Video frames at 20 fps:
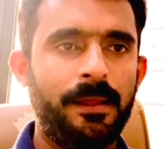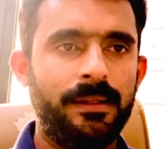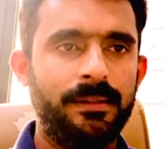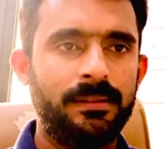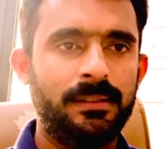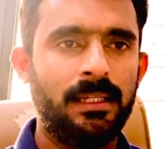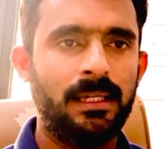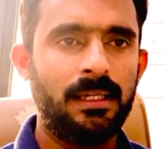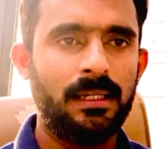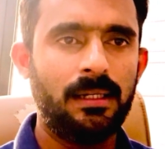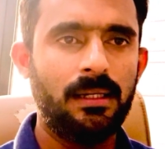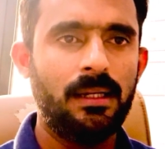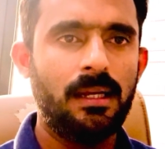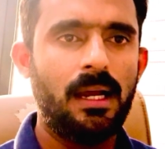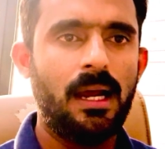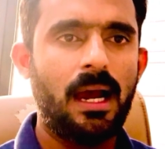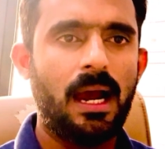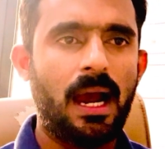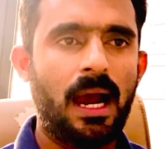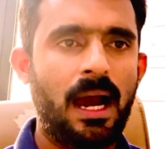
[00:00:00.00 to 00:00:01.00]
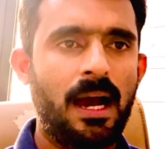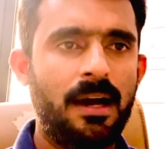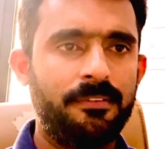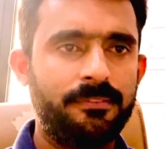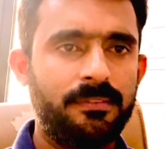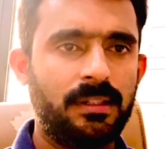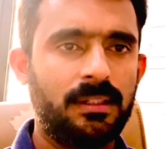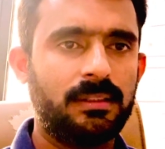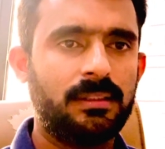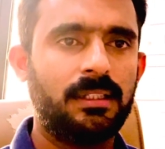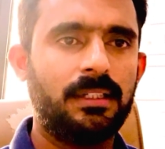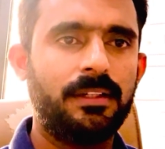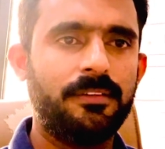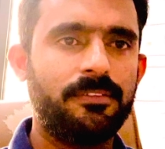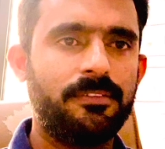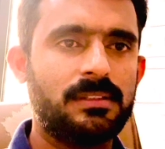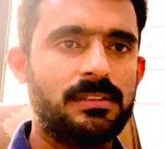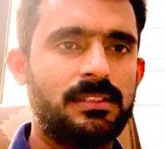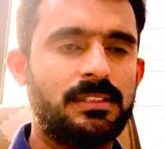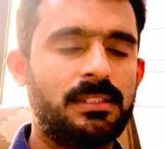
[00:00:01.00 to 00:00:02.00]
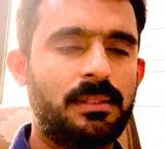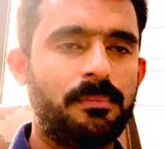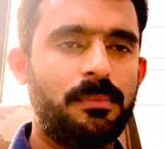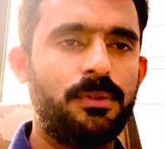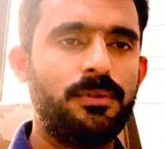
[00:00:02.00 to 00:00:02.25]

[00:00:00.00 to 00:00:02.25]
then after 31st December